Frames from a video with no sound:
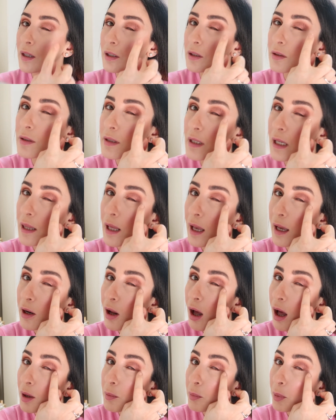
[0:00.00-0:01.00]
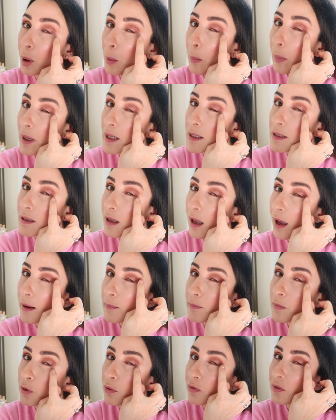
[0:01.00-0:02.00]
You see that on purpose? I
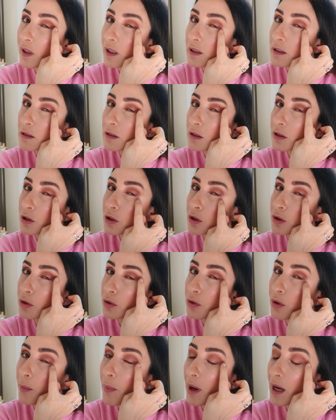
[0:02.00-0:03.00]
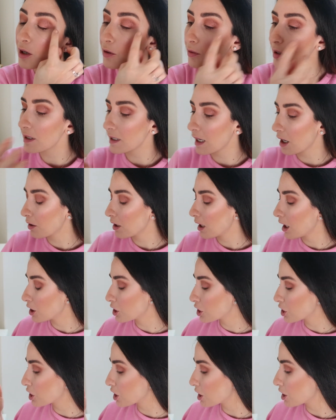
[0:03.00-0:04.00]
moved it to my crease
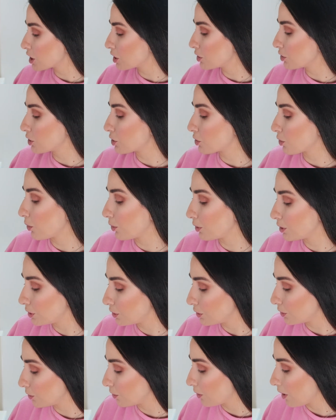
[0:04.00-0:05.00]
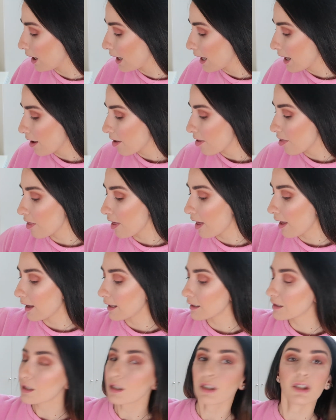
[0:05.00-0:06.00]
area just to show you
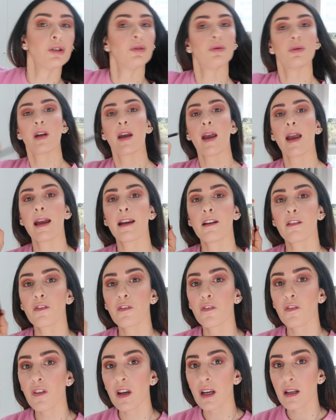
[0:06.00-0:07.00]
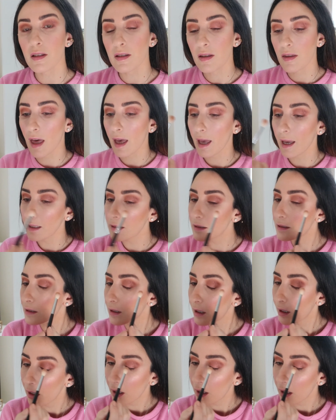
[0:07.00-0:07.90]
that you can fix that